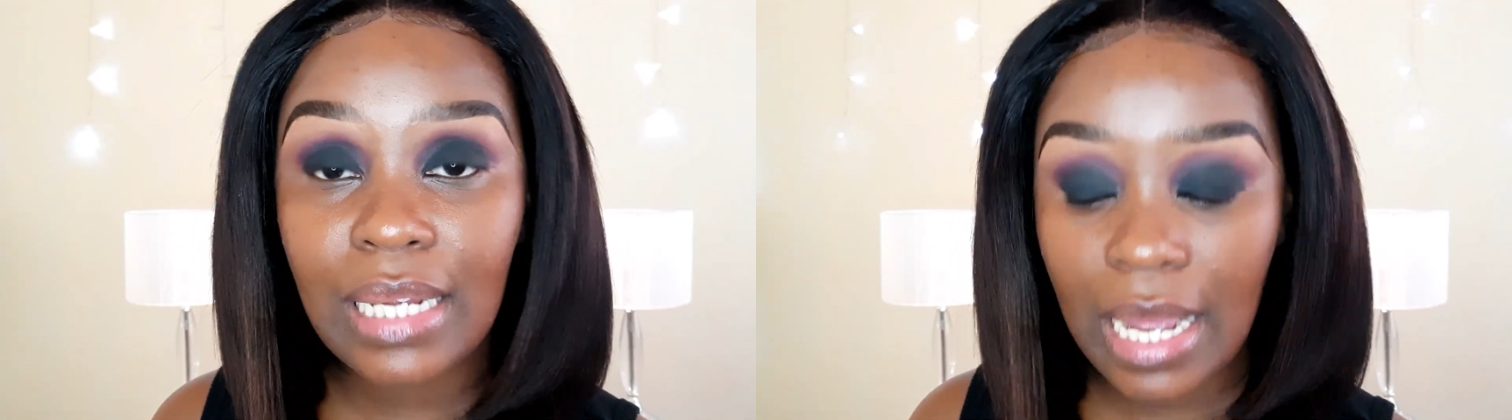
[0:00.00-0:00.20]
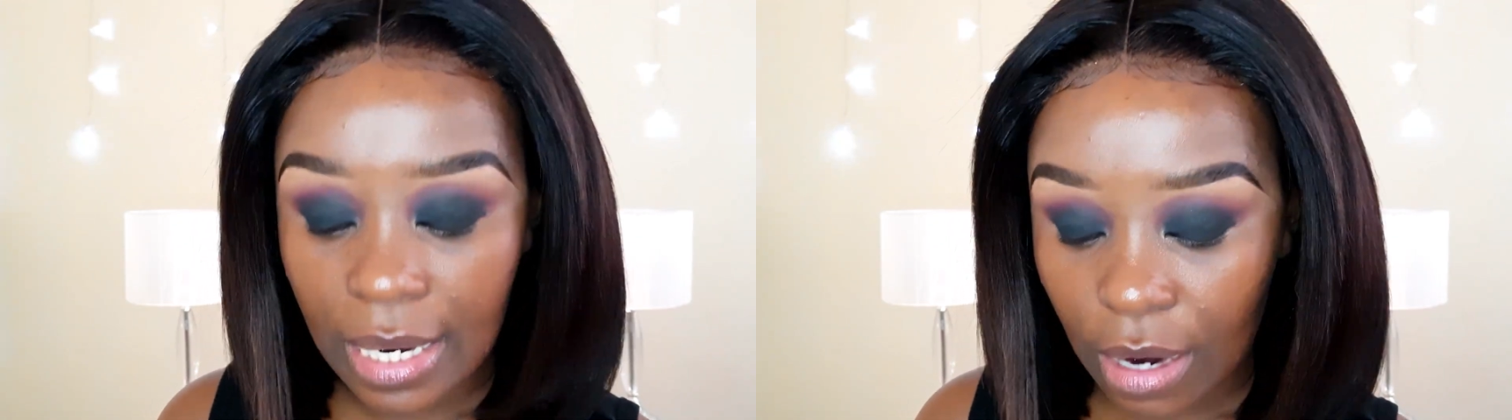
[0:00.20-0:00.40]

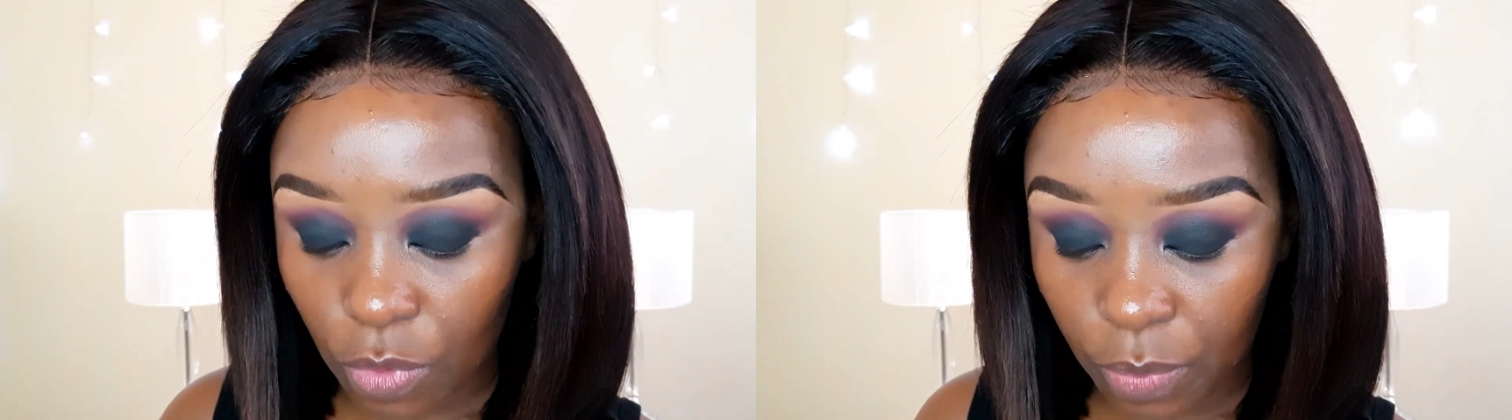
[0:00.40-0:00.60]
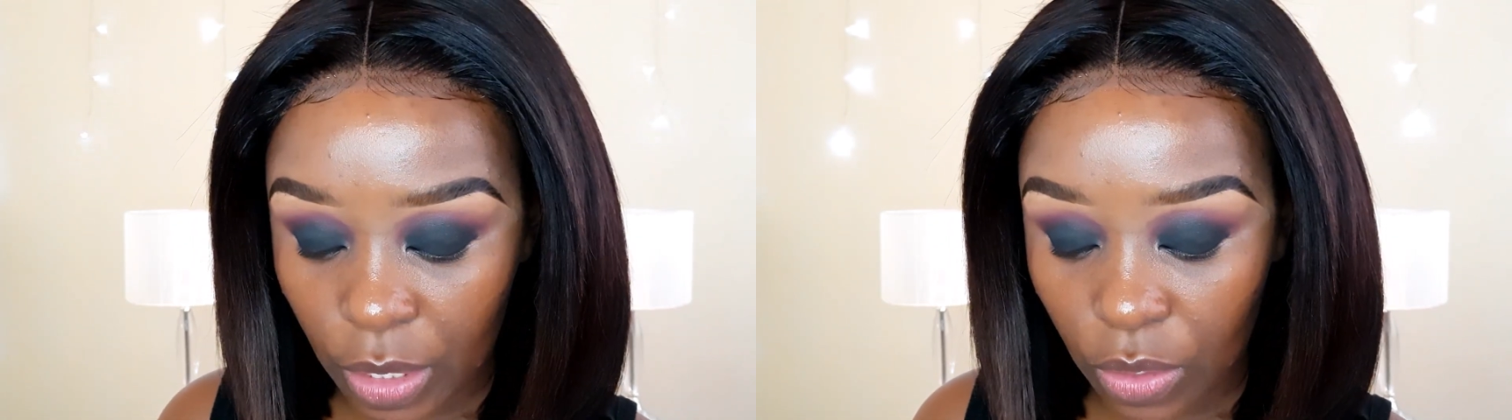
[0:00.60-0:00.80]
and I
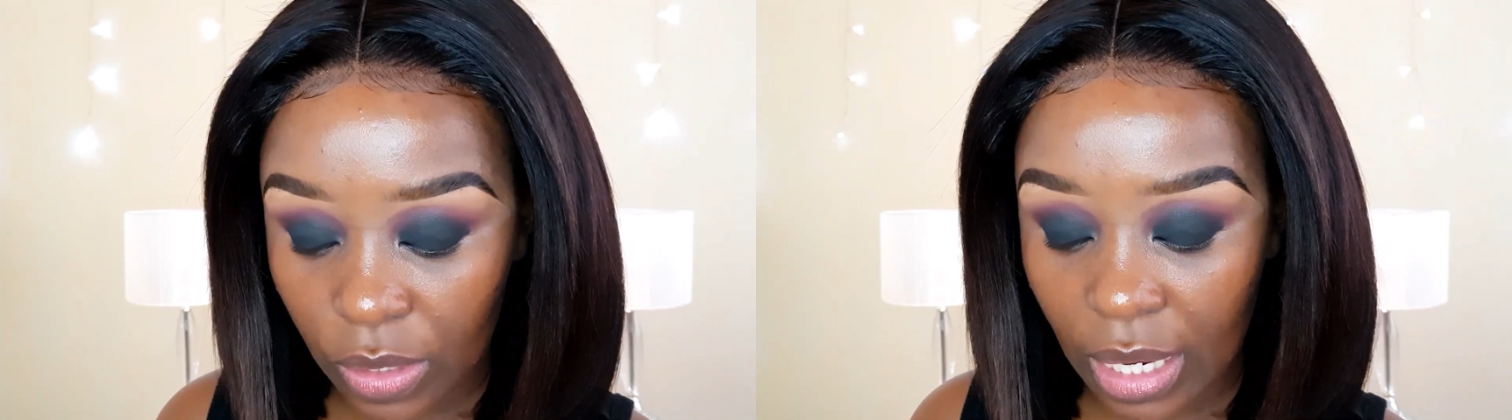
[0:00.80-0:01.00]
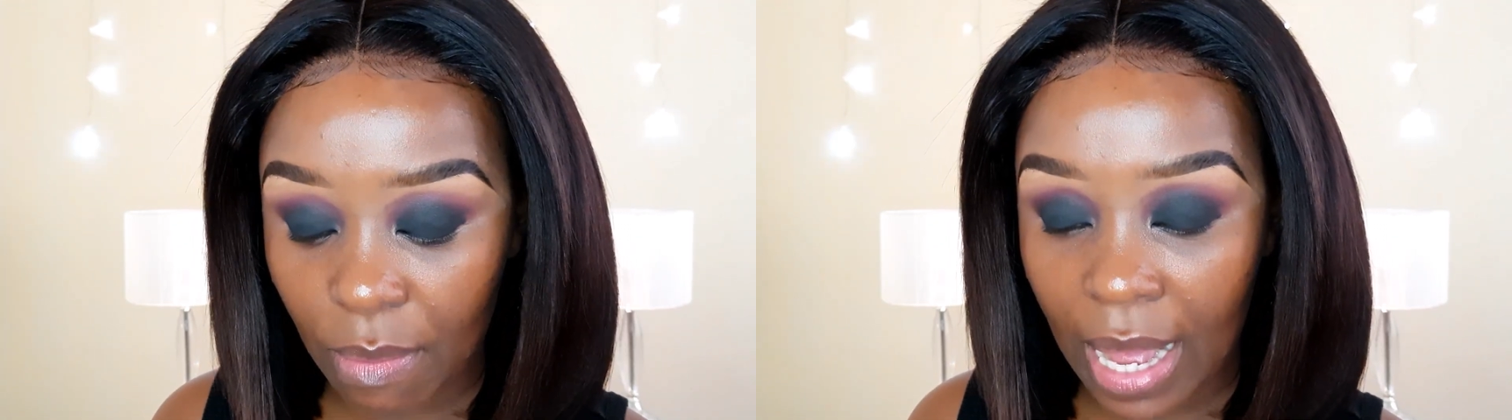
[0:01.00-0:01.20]
will be
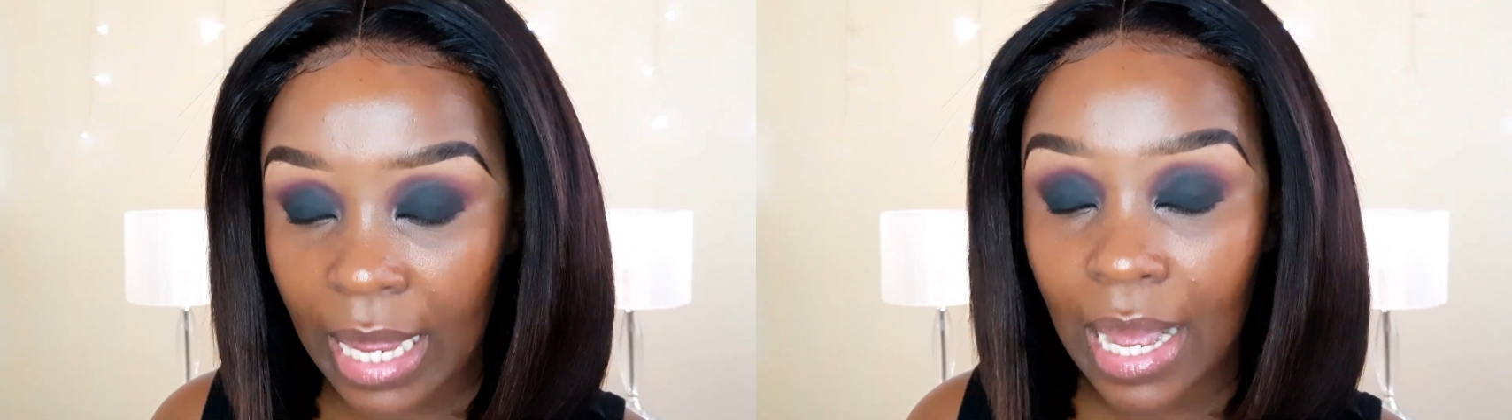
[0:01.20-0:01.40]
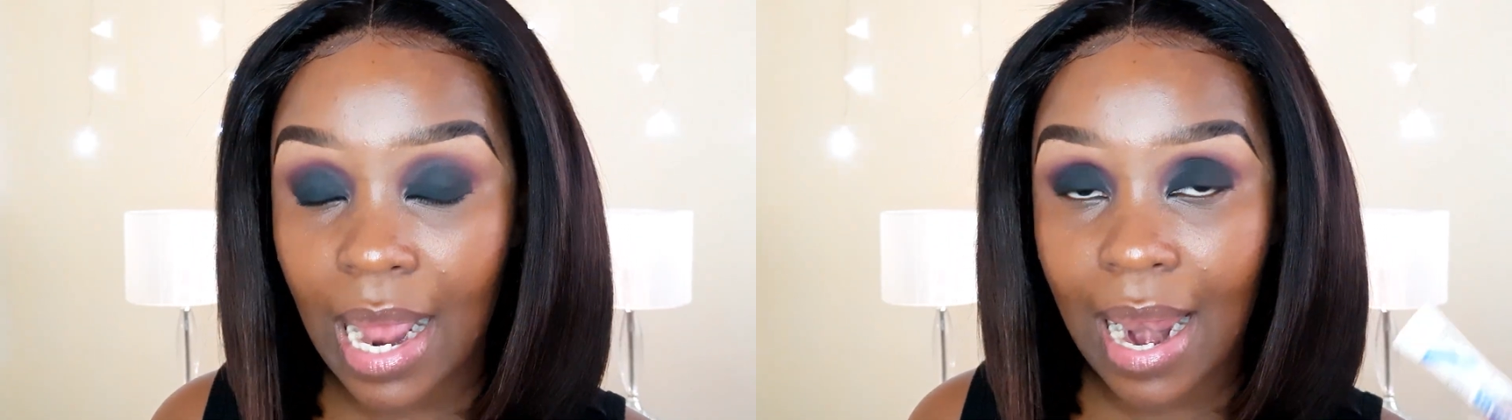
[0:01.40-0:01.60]
using
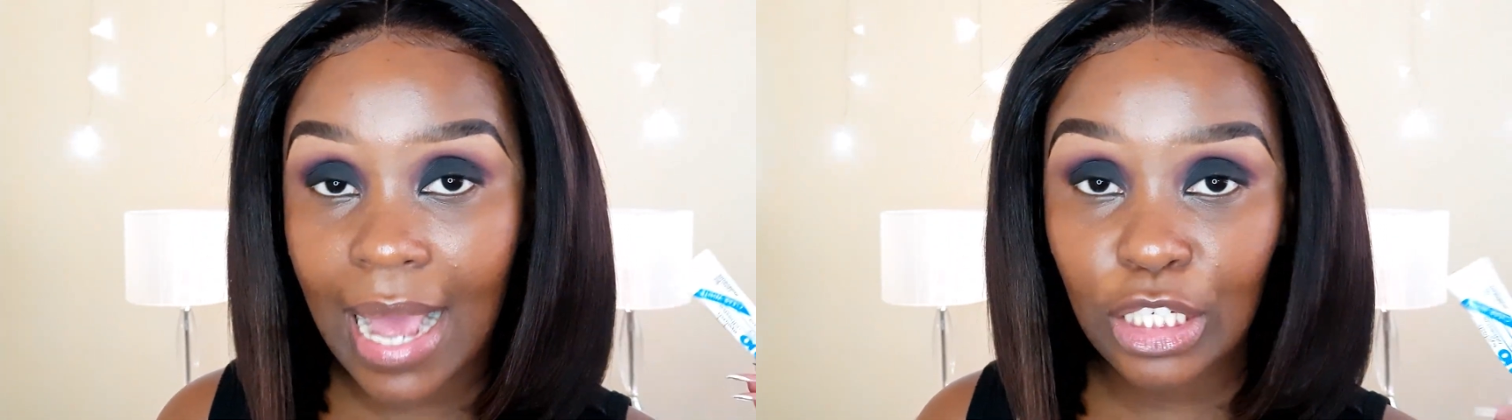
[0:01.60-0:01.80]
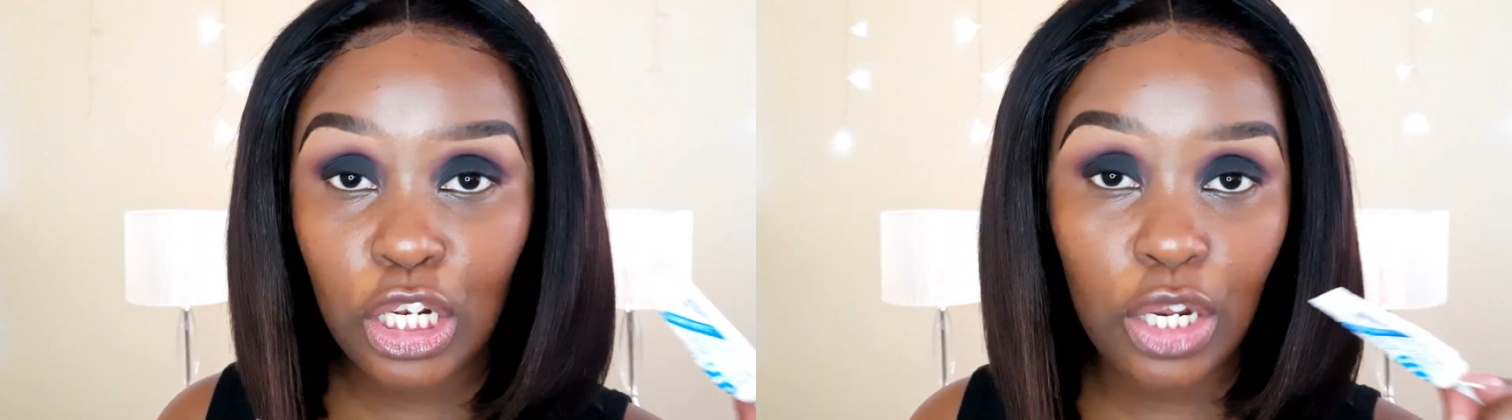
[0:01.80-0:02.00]
my lash